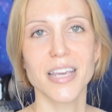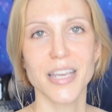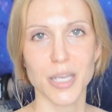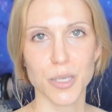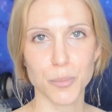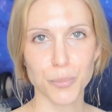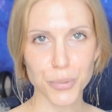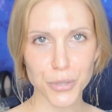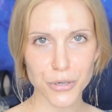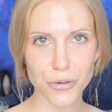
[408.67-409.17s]

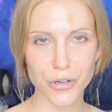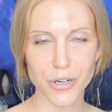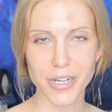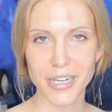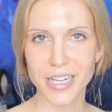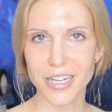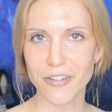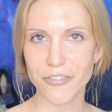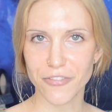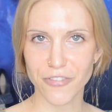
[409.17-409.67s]

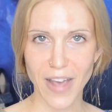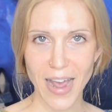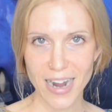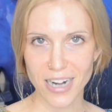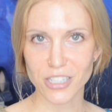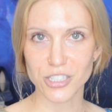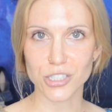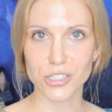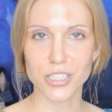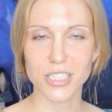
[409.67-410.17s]
impurity
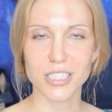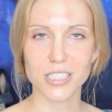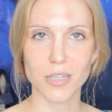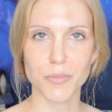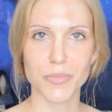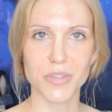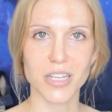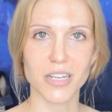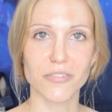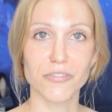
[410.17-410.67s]
factor is
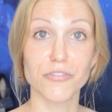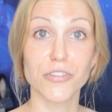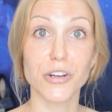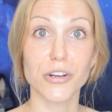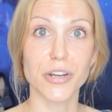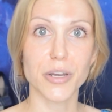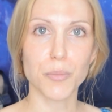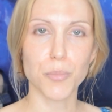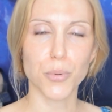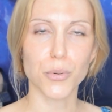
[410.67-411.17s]
something
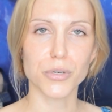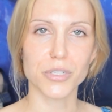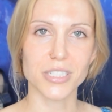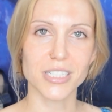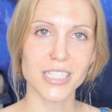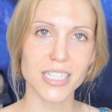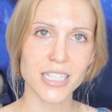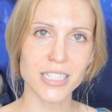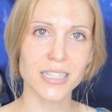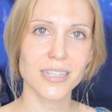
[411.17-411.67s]
very
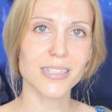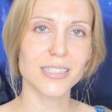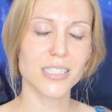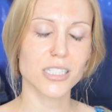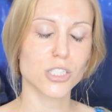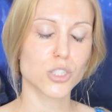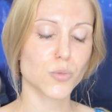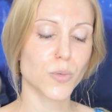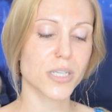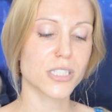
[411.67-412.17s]
important in this
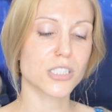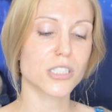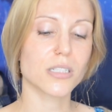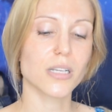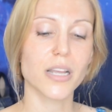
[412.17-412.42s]
situation.